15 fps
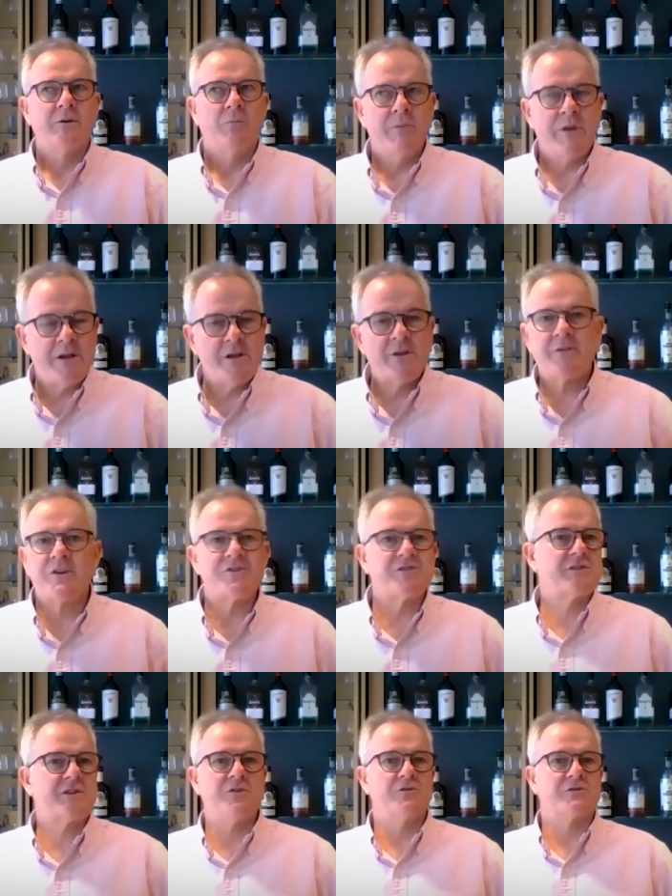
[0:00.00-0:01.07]
many of those
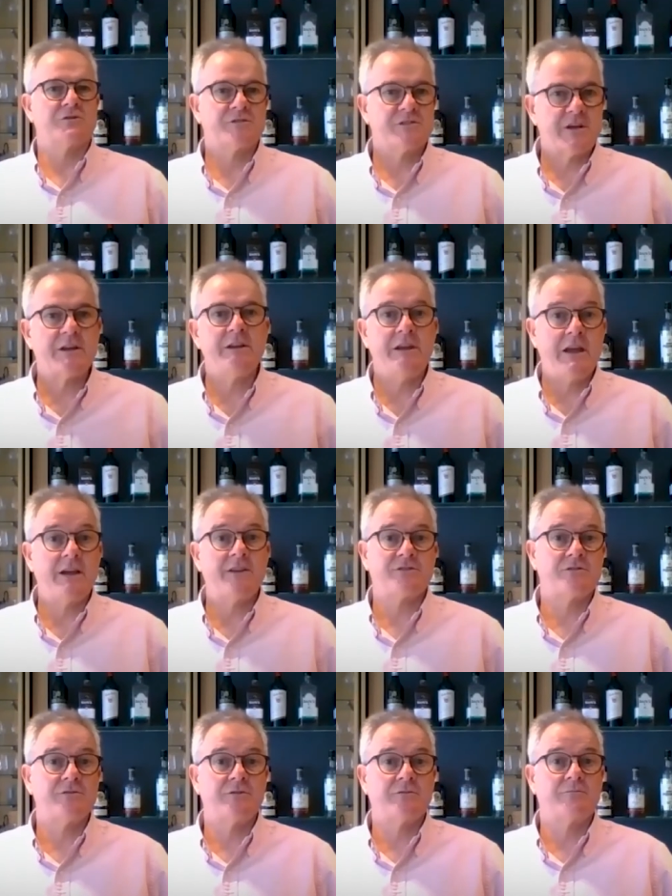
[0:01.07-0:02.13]
skills have suddenly had
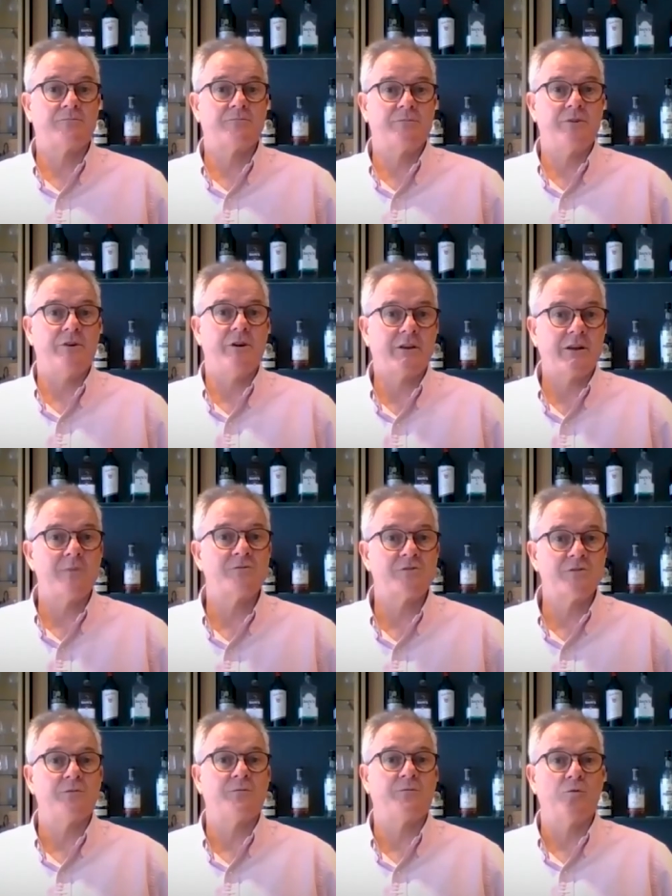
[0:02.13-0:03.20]
to, you know, come to
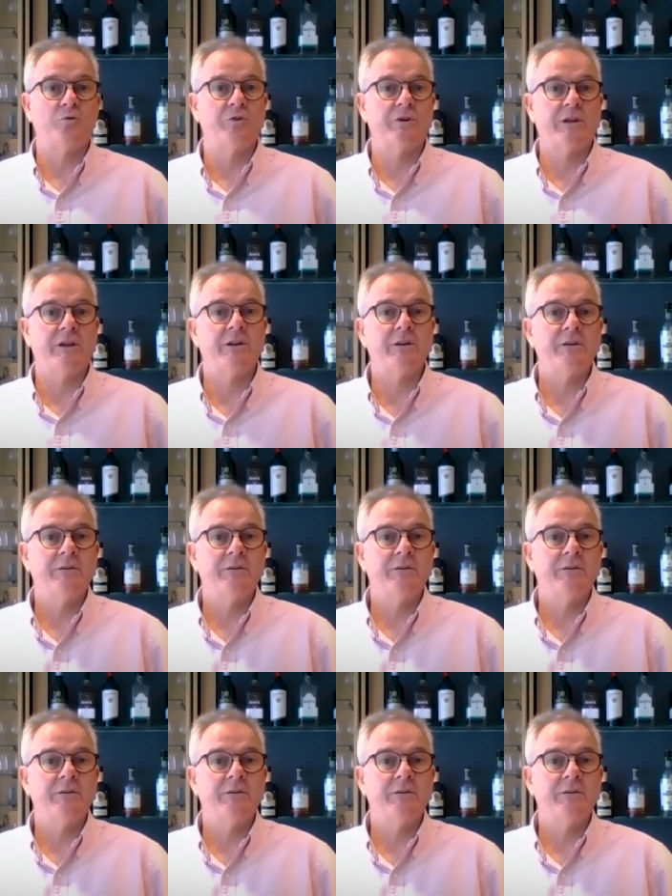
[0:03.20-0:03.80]
the fore again,